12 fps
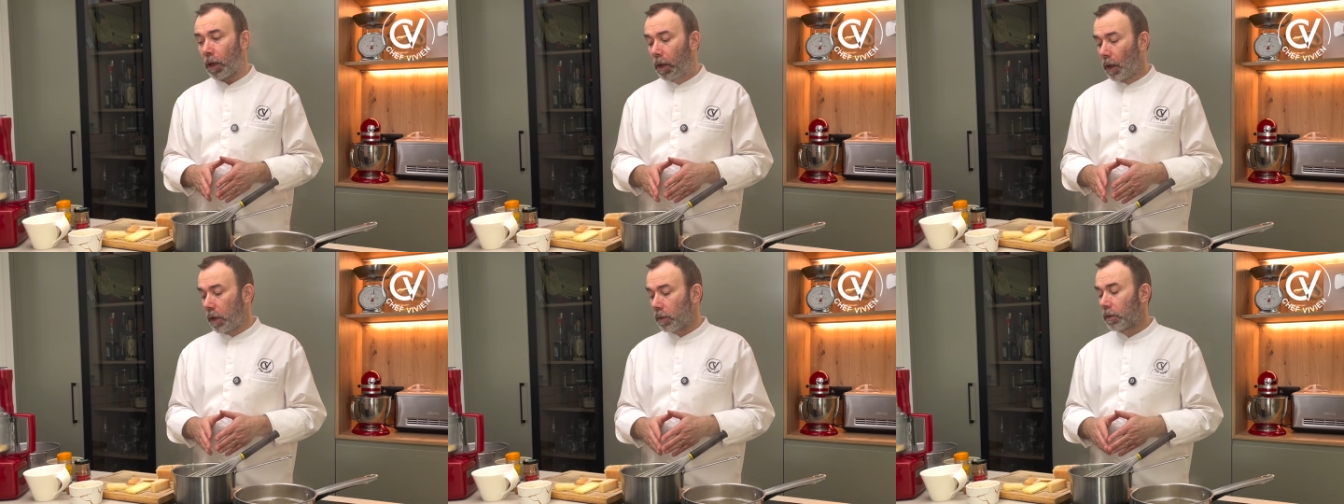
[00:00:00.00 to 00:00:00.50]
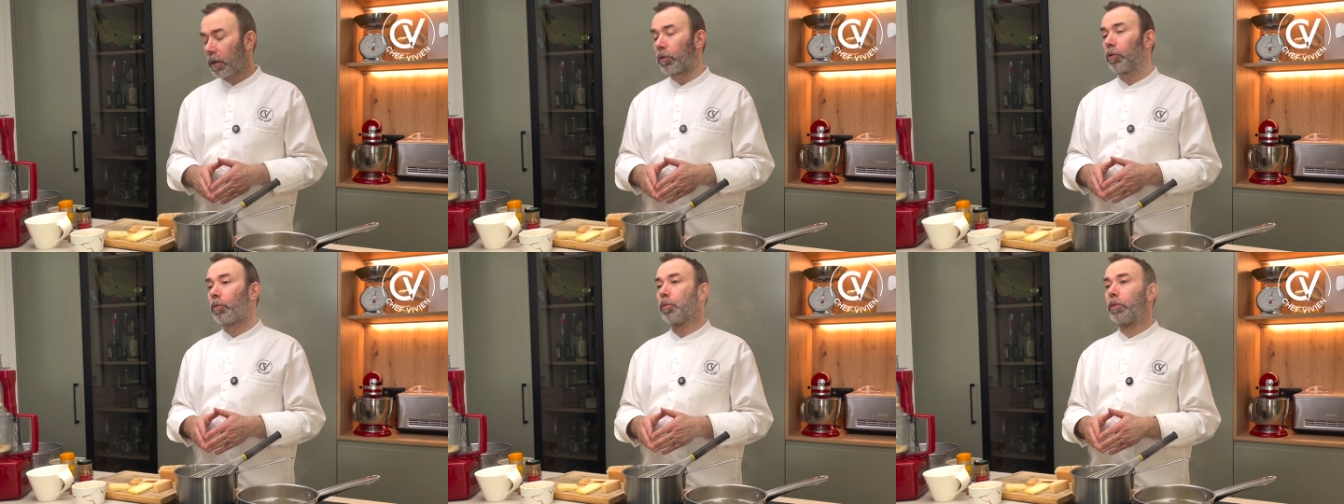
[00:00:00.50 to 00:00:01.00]
and start to
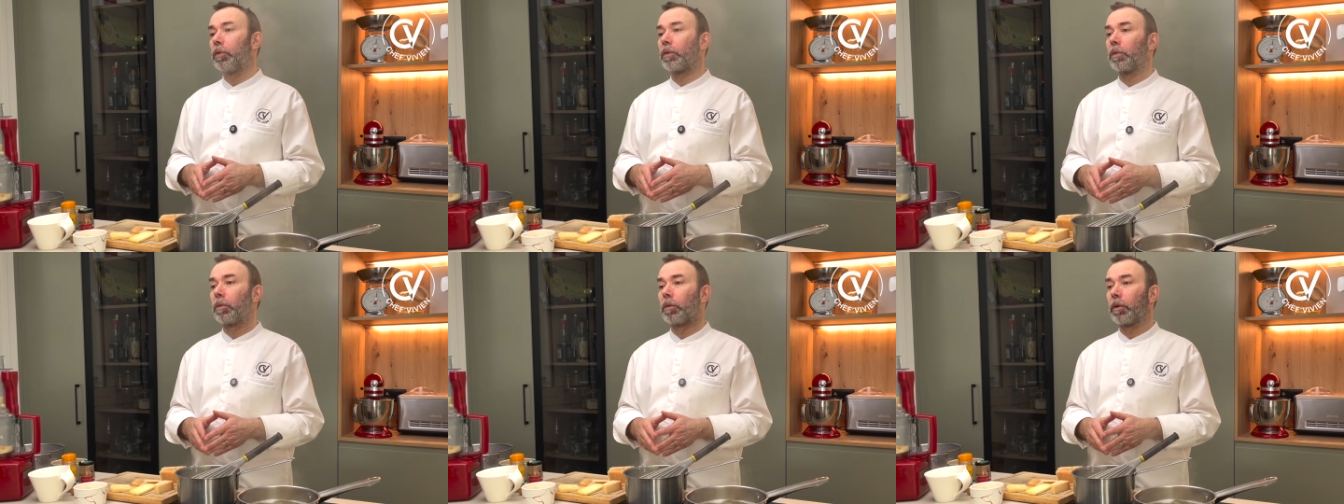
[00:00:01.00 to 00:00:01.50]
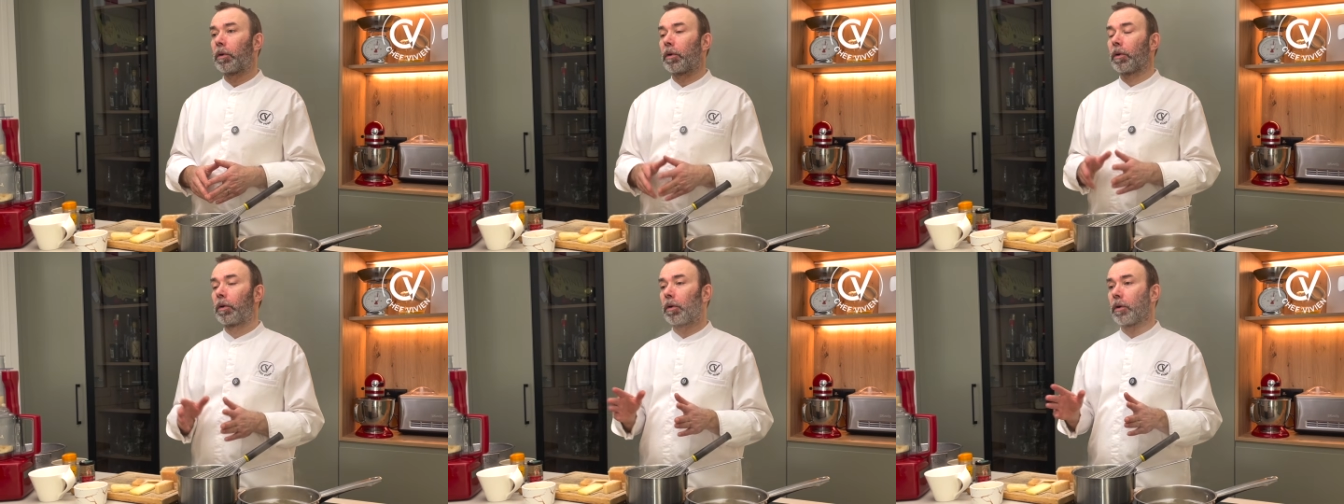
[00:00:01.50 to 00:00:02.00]
put.
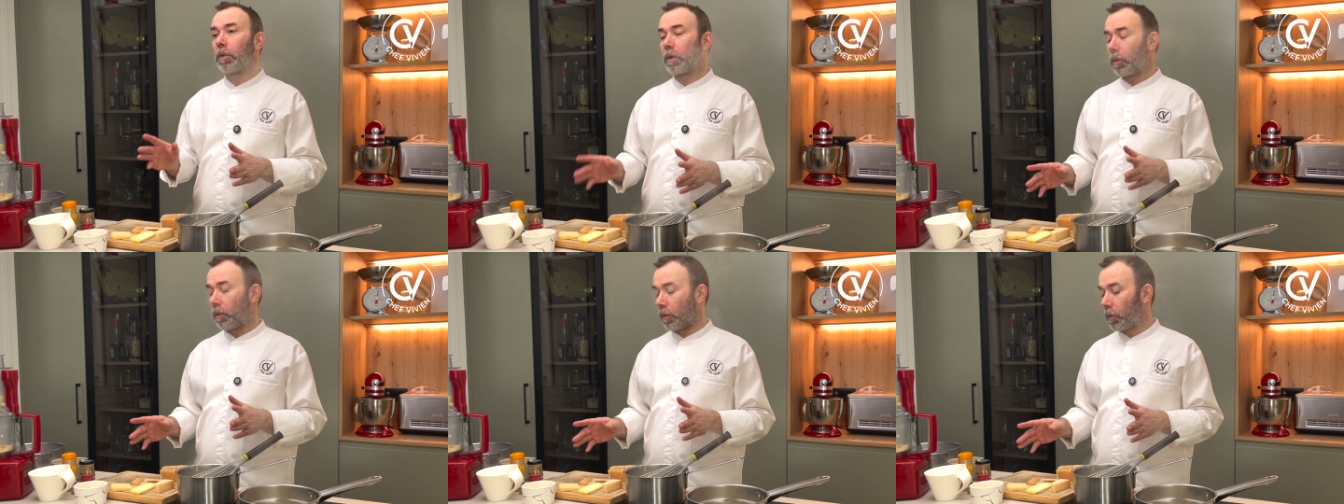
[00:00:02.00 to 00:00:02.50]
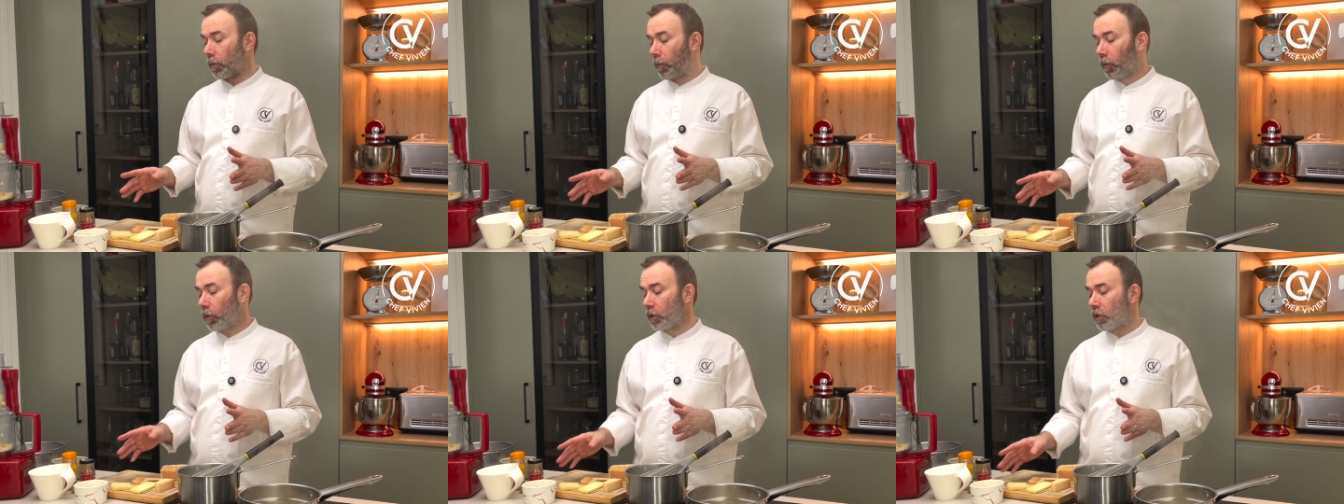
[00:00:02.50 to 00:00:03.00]
The
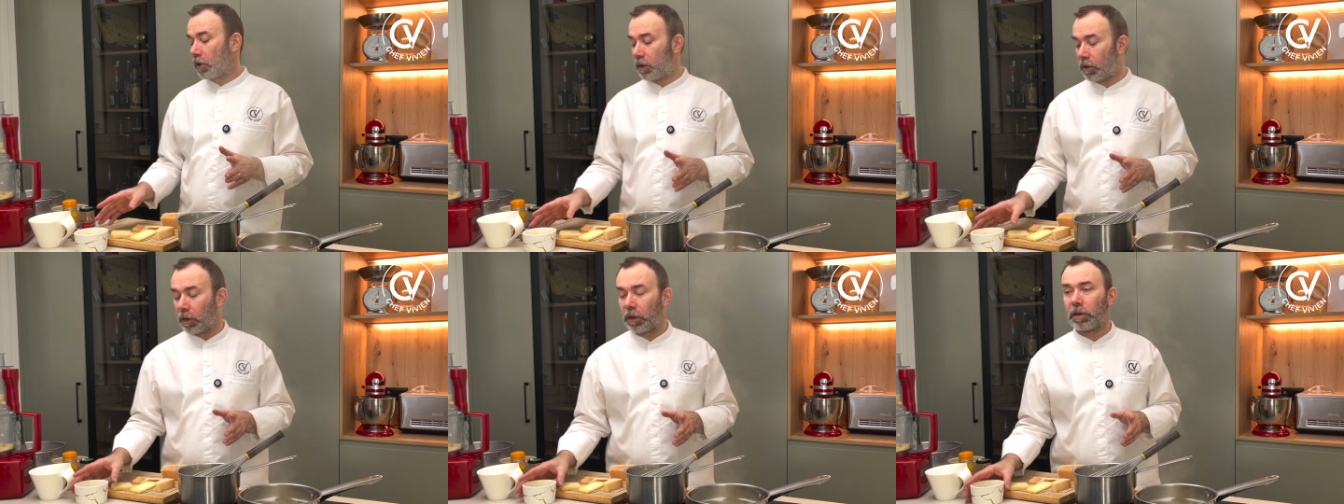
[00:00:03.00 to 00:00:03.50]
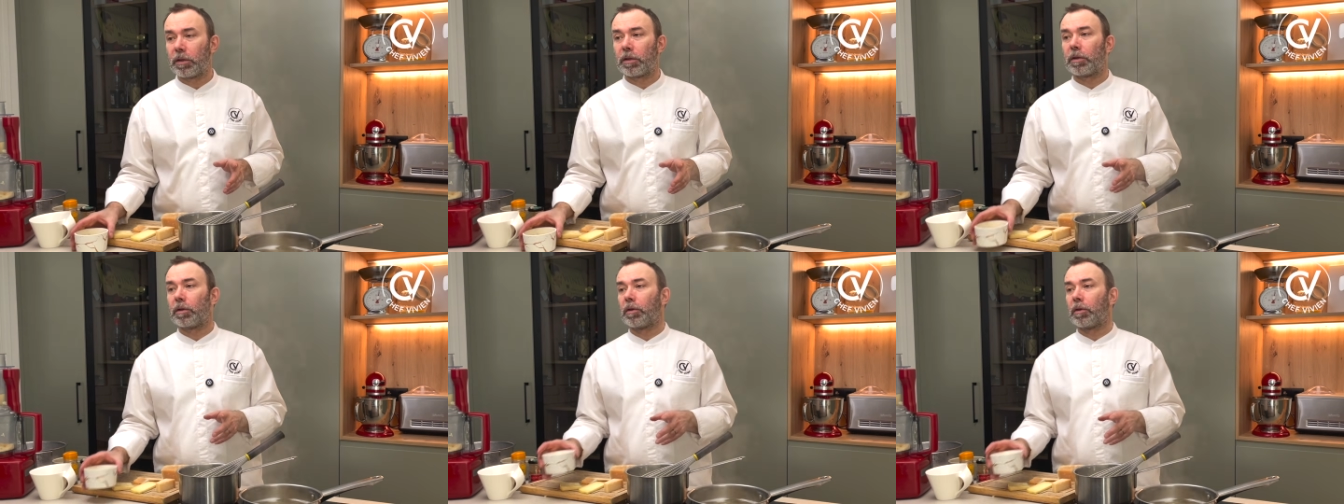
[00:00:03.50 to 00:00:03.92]
first cheese is